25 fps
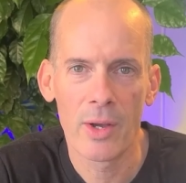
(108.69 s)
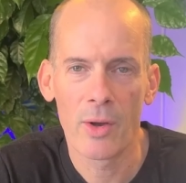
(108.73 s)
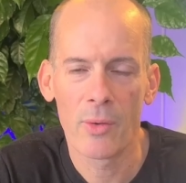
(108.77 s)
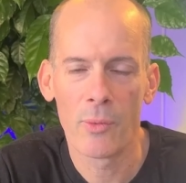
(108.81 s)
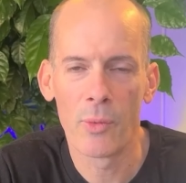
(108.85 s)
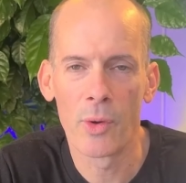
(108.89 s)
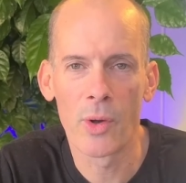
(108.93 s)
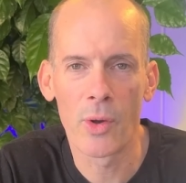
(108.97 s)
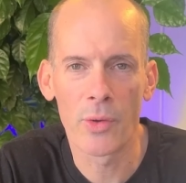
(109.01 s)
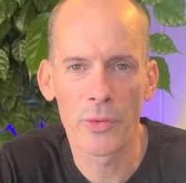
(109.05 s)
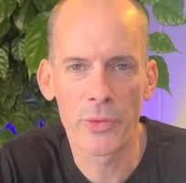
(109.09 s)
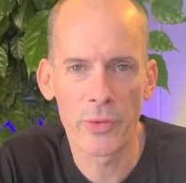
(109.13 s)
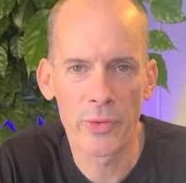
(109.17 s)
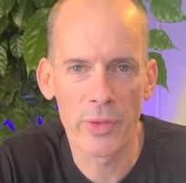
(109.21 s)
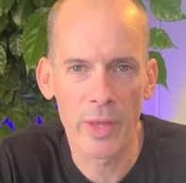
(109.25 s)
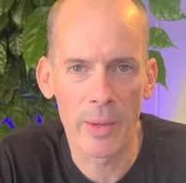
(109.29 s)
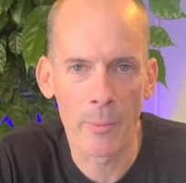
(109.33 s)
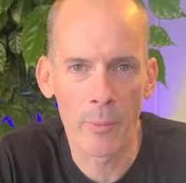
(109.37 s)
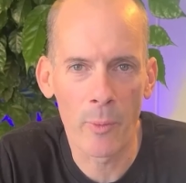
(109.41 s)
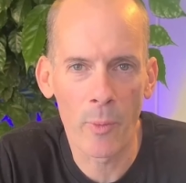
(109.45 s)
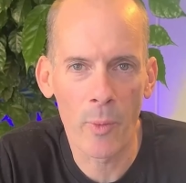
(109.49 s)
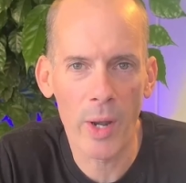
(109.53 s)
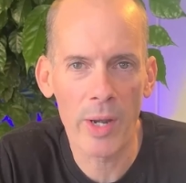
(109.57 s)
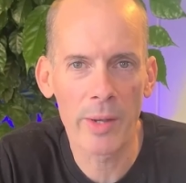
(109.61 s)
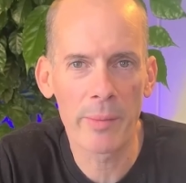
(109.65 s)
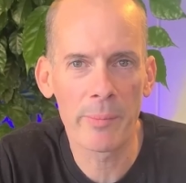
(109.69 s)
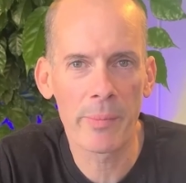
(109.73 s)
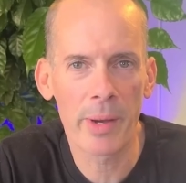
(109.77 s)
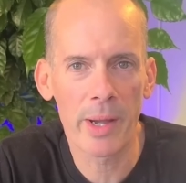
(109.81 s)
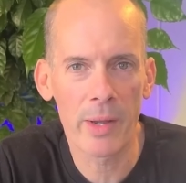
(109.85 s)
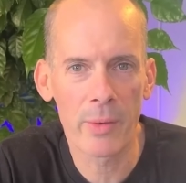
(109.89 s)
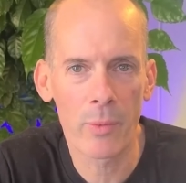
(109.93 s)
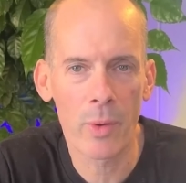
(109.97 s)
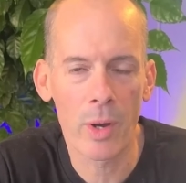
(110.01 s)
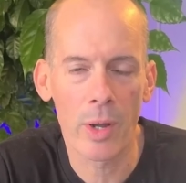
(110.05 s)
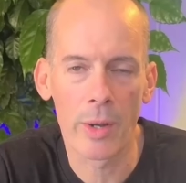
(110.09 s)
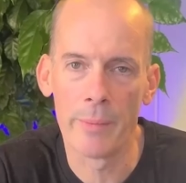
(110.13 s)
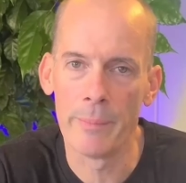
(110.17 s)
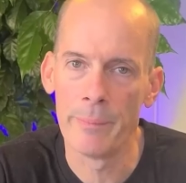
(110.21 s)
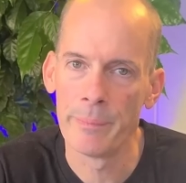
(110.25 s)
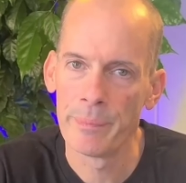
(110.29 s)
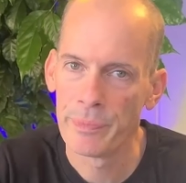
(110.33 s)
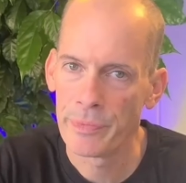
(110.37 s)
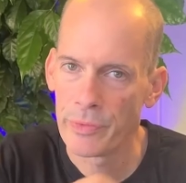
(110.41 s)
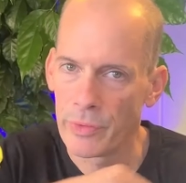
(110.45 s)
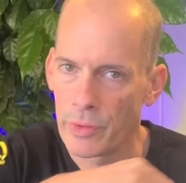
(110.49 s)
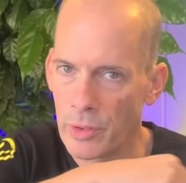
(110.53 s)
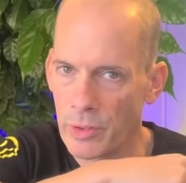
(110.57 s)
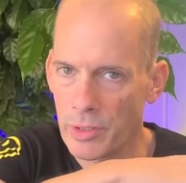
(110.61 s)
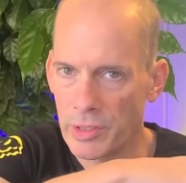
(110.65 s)
We'll go through them one by one.
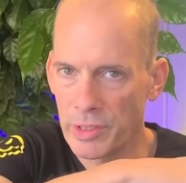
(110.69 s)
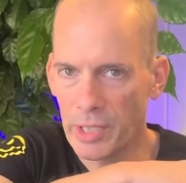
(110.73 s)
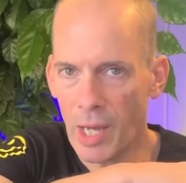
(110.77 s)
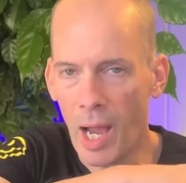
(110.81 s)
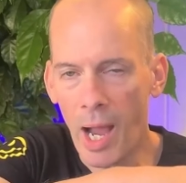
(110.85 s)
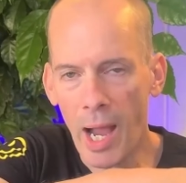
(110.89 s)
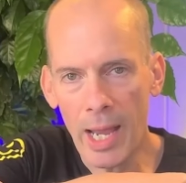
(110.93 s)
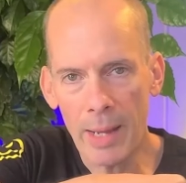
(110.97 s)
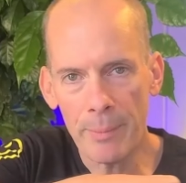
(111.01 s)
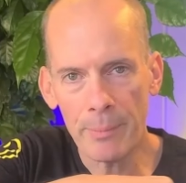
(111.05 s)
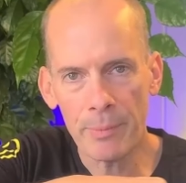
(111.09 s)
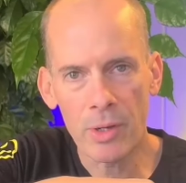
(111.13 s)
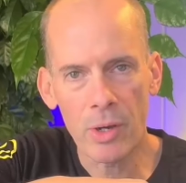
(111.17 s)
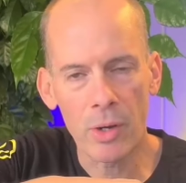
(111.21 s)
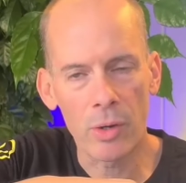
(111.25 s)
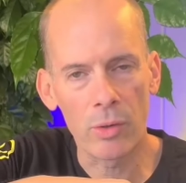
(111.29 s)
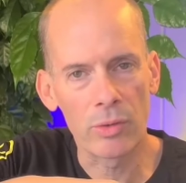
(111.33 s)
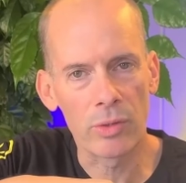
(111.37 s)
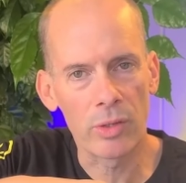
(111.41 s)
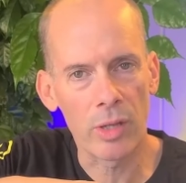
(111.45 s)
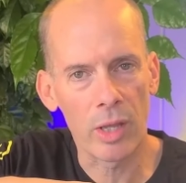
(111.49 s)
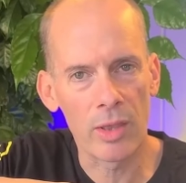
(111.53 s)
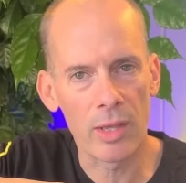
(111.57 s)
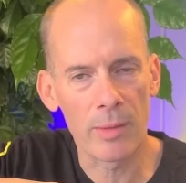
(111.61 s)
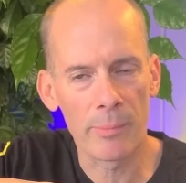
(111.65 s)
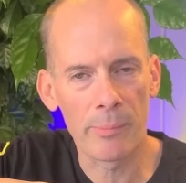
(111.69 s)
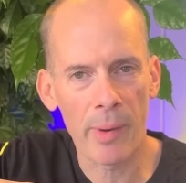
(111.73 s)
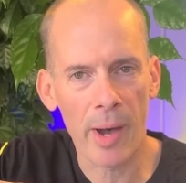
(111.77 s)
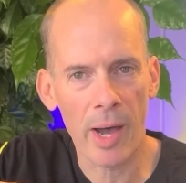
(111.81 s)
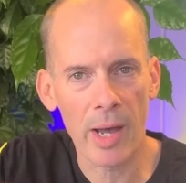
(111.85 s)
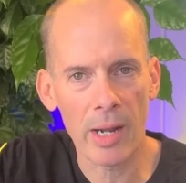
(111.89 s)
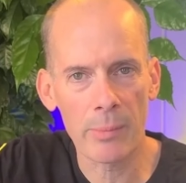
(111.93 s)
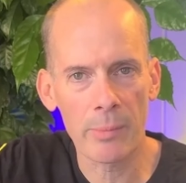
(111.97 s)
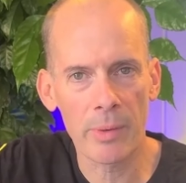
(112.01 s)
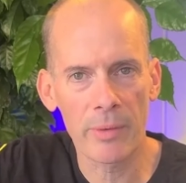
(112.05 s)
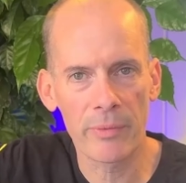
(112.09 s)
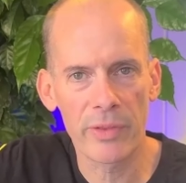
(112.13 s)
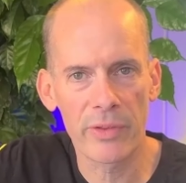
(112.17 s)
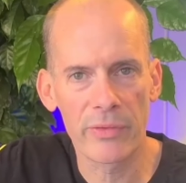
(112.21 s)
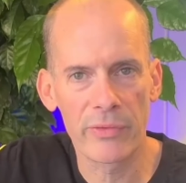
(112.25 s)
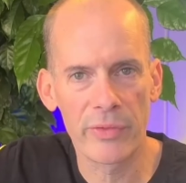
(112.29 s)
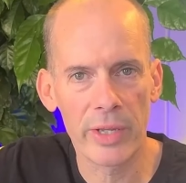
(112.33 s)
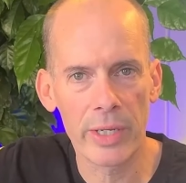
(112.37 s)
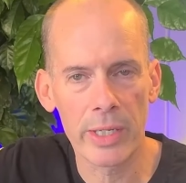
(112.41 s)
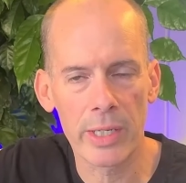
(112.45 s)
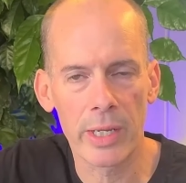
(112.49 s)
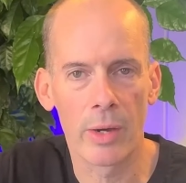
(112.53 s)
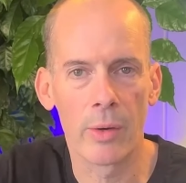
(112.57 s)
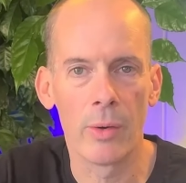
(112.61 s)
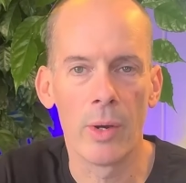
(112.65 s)
There's time codes on the bottom of the
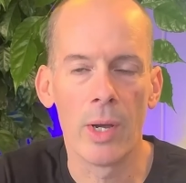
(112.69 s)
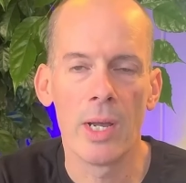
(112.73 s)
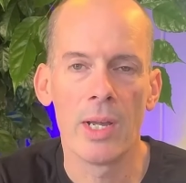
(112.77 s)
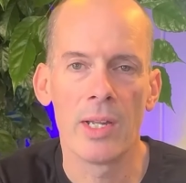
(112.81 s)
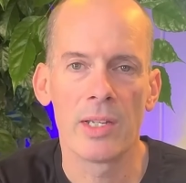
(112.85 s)
video,